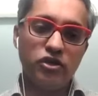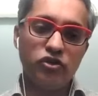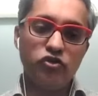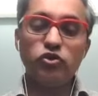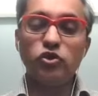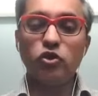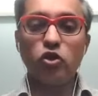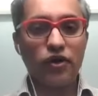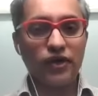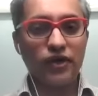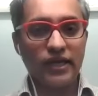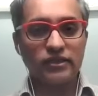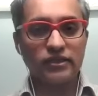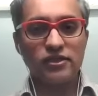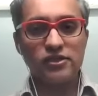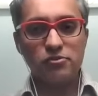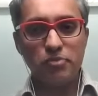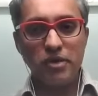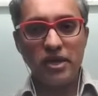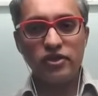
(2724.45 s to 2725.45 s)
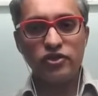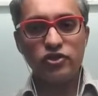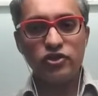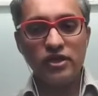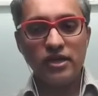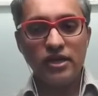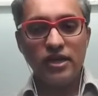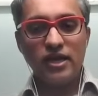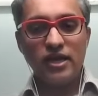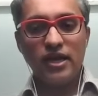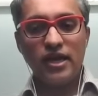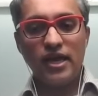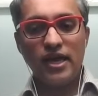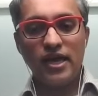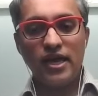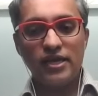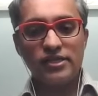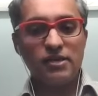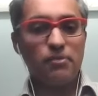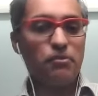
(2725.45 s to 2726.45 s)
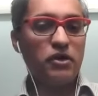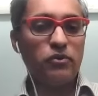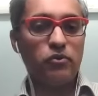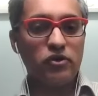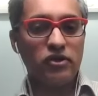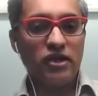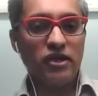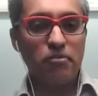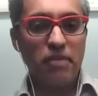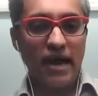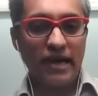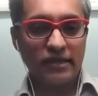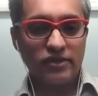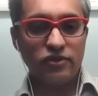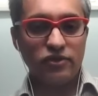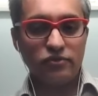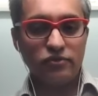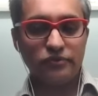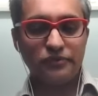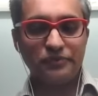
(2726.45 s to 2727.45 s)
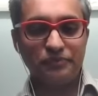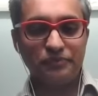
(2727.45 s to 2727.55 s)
to the contact us page and somebody would get back to you.